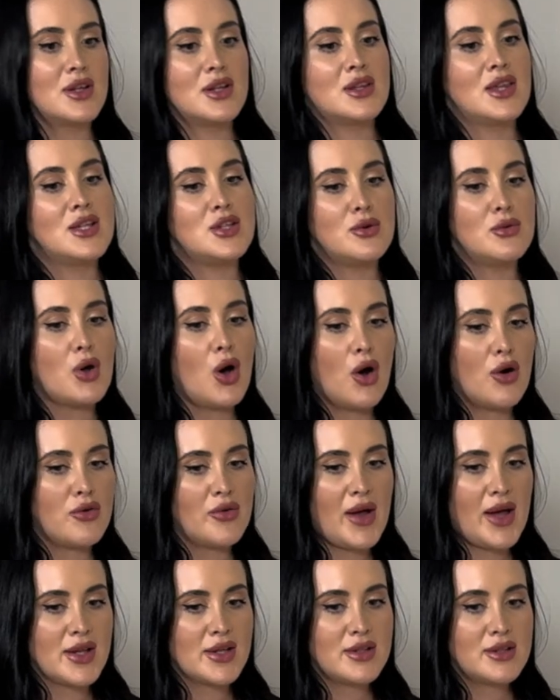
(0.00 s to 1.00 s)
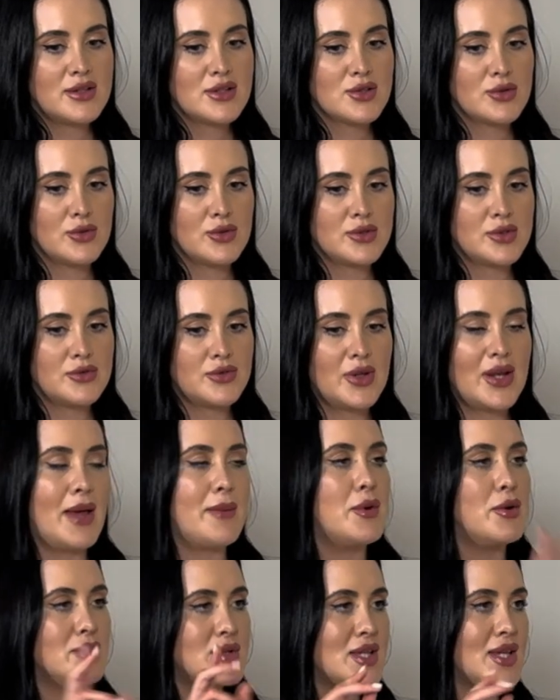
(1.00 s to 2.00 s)
they don't offer sort of an
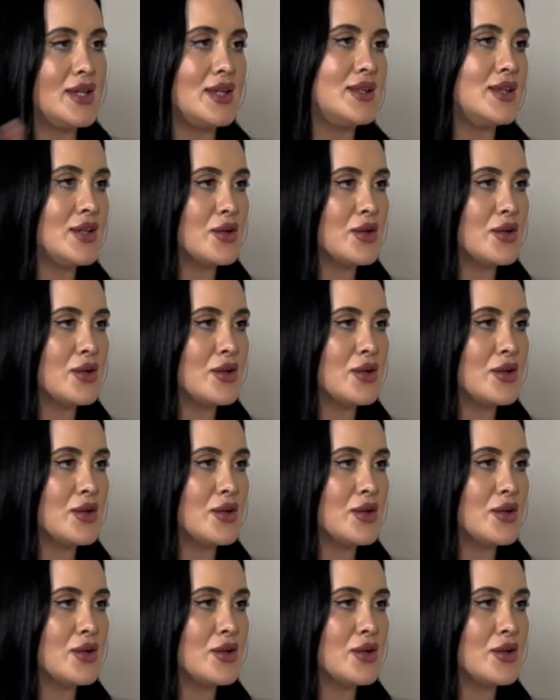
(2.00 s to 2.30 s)
MOT,